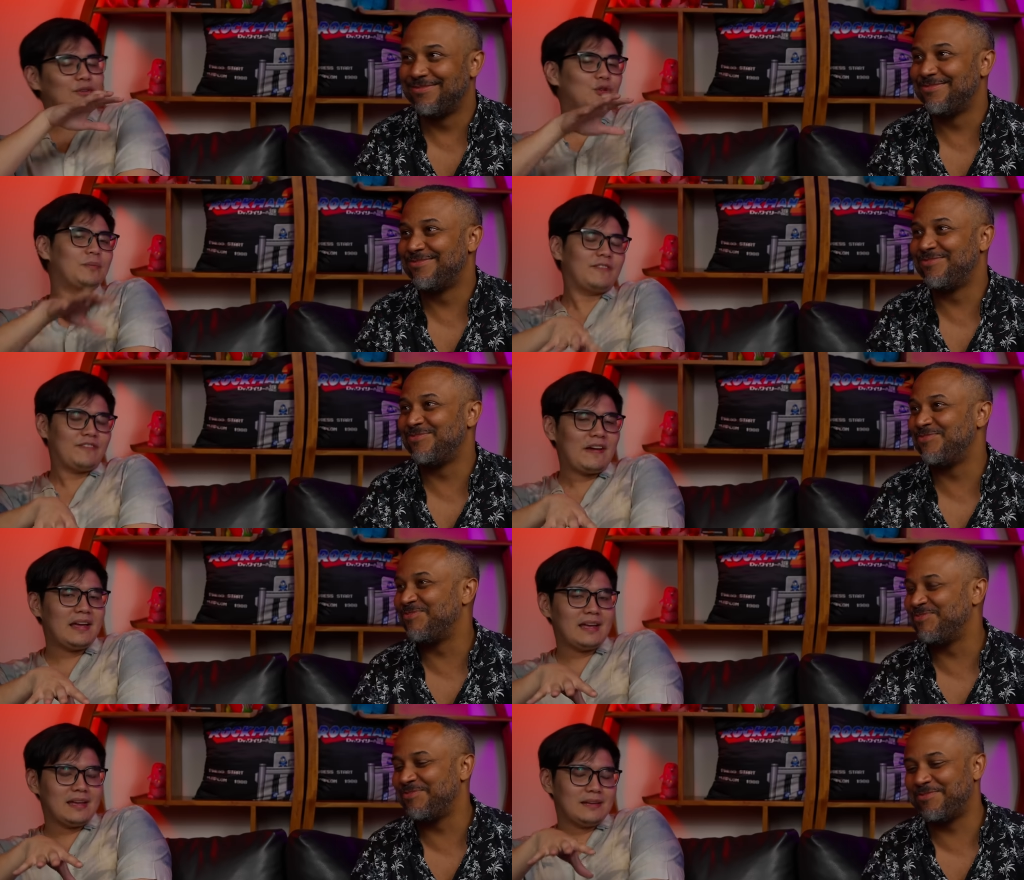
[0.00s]
Speaker 1: to be
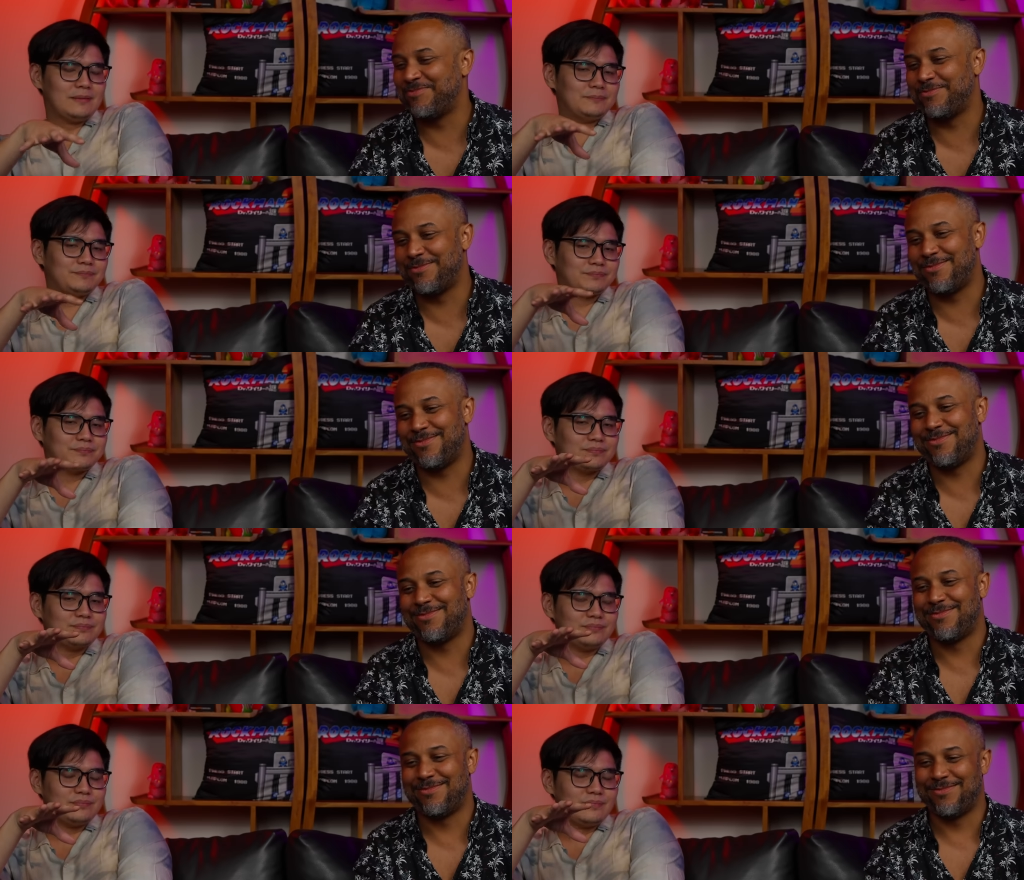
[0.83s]
fair,
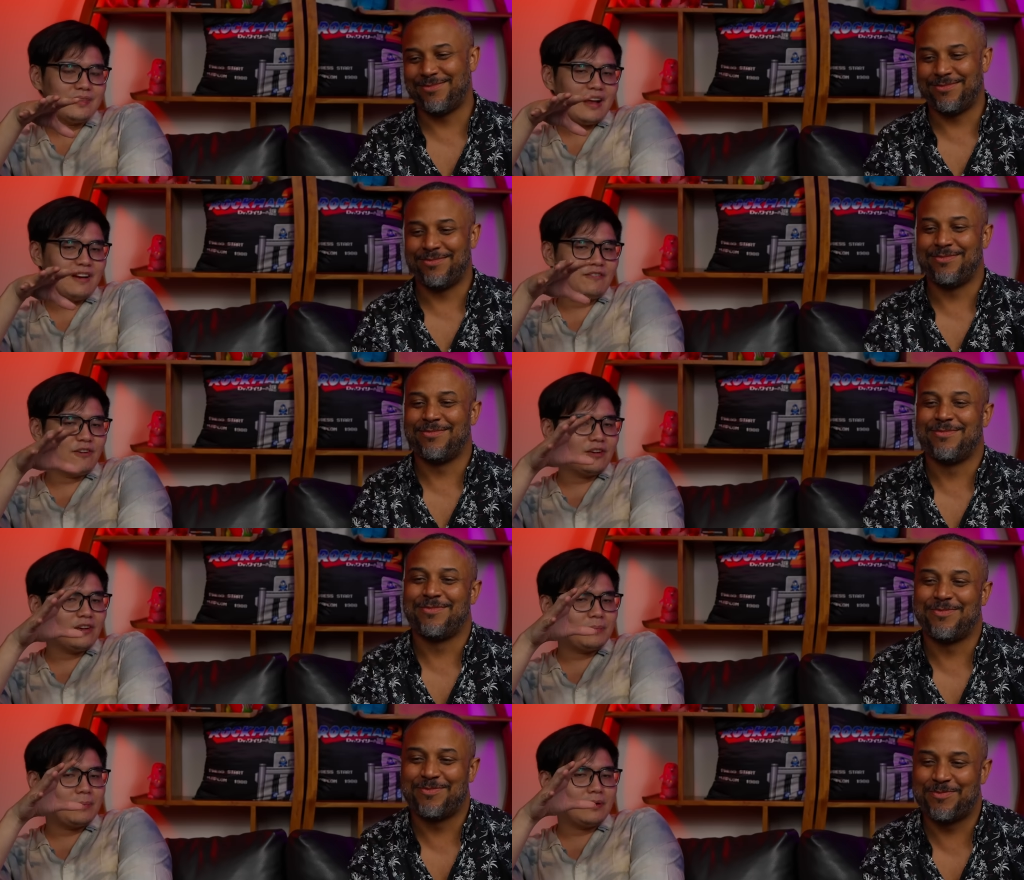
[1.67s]
I
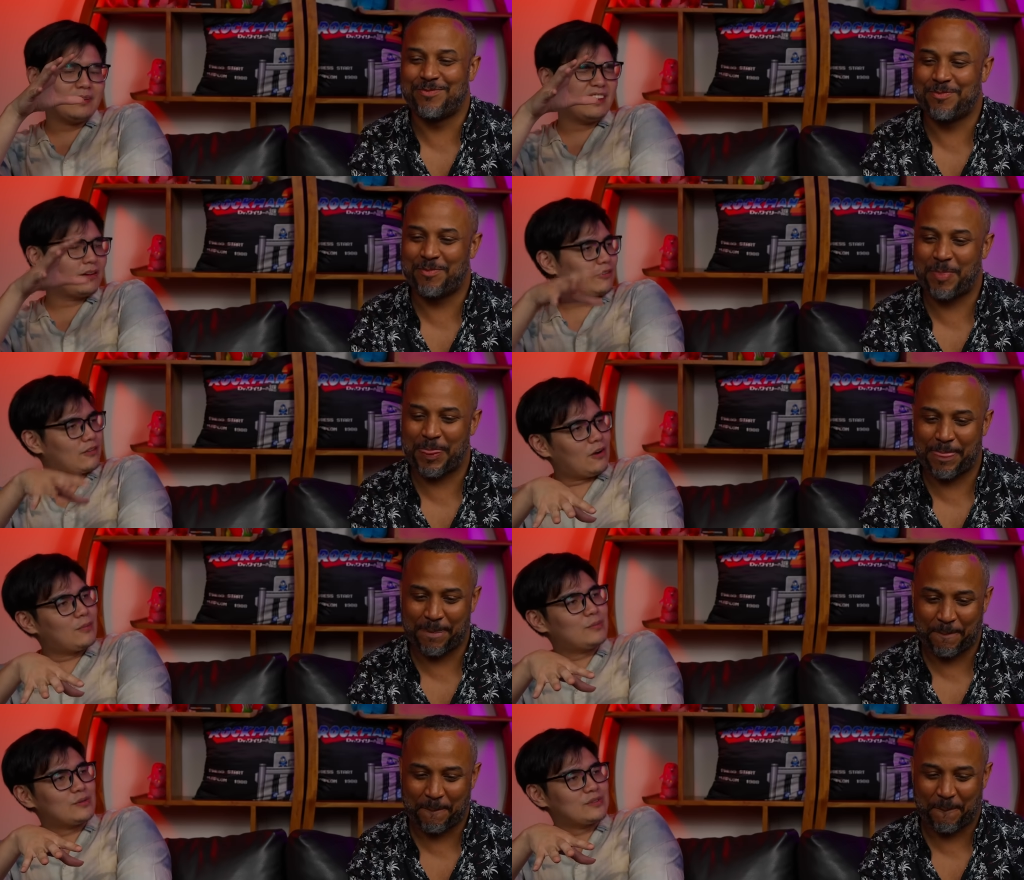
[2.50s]
forgot about a lot of
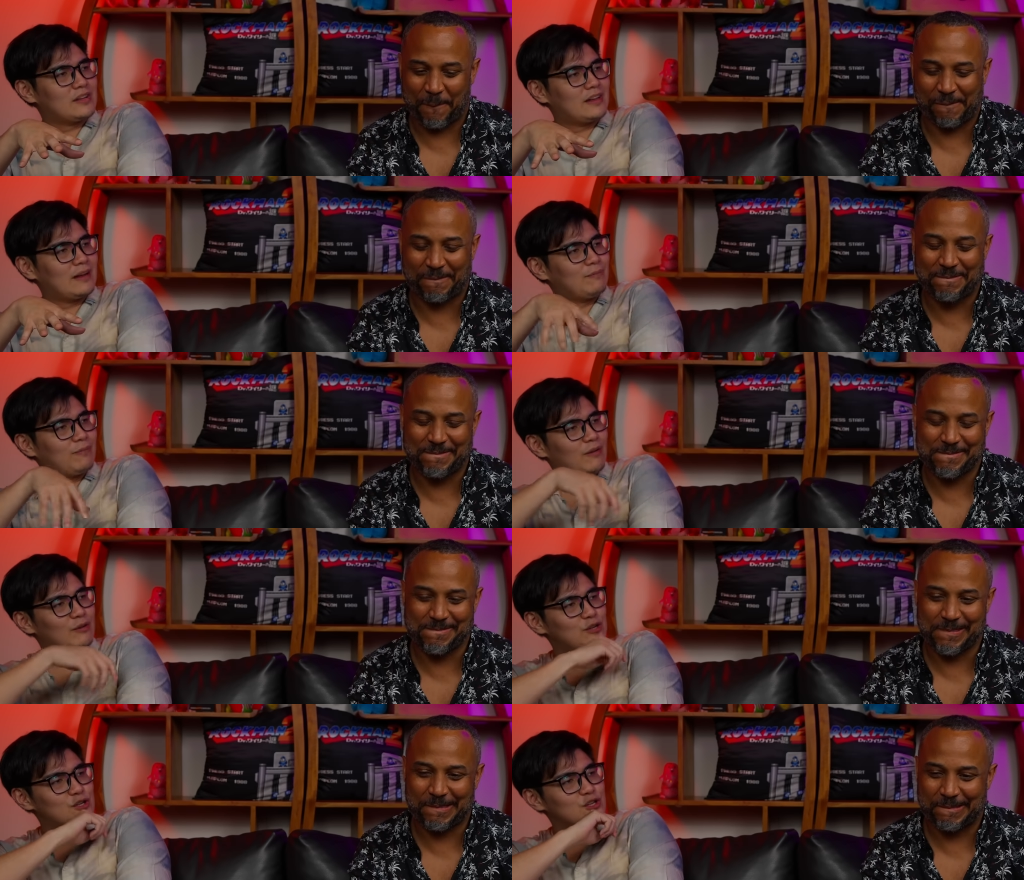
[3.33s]
combos, and I'm
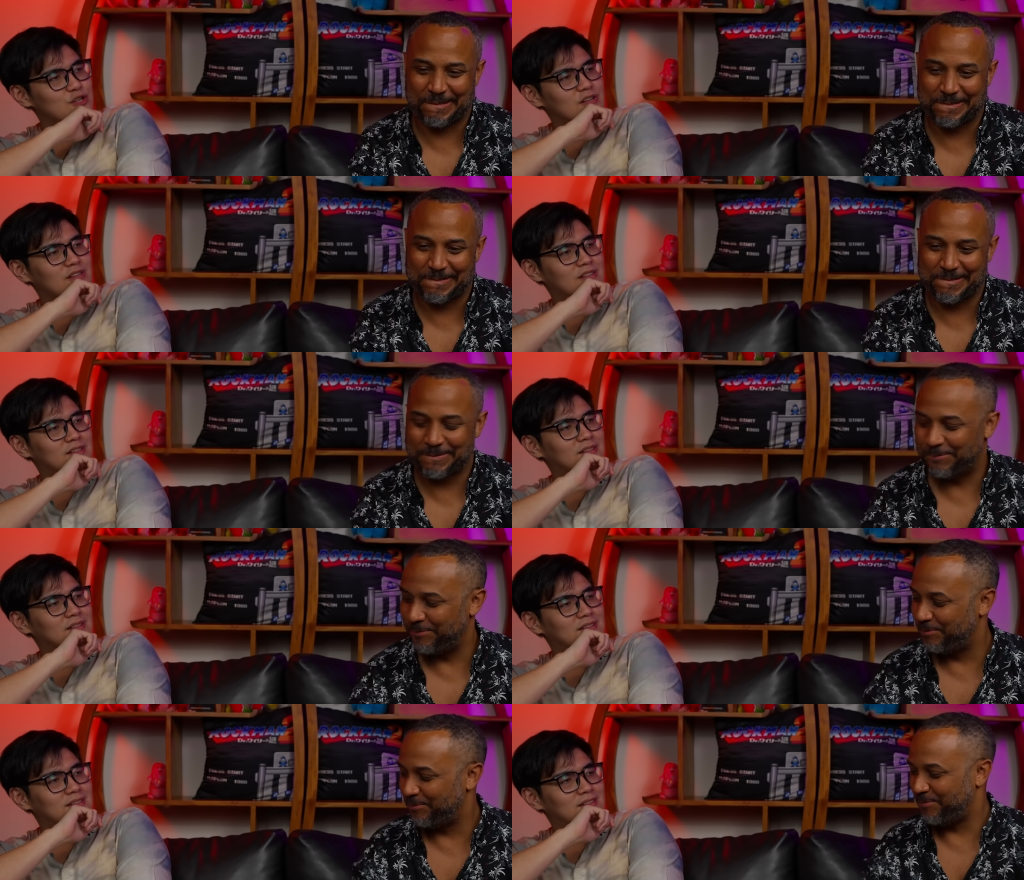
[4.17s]
very sure,
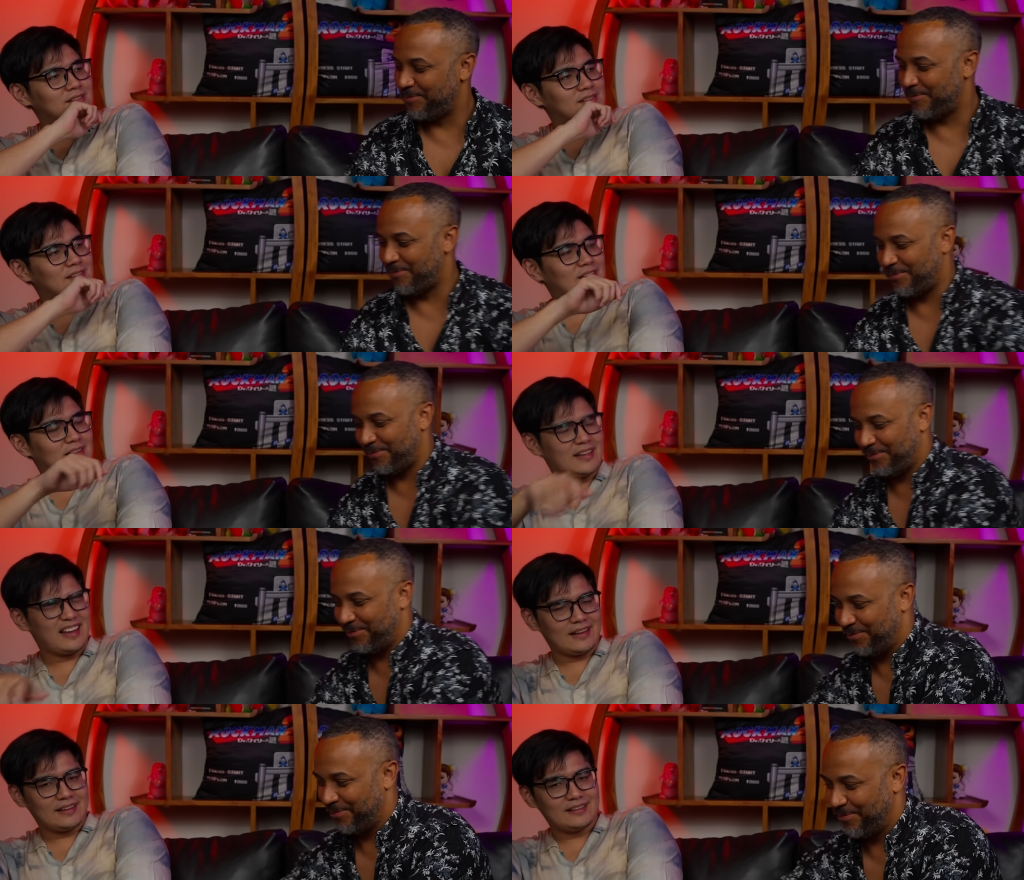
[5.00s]

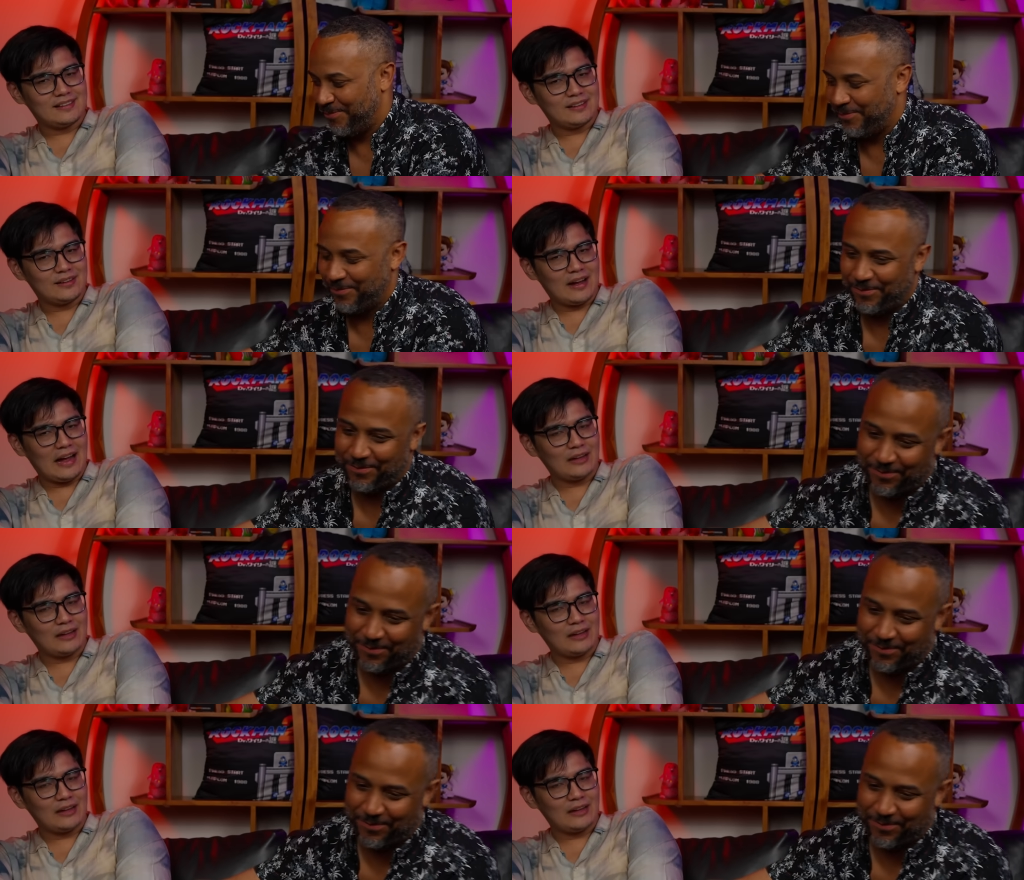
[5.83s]
like, I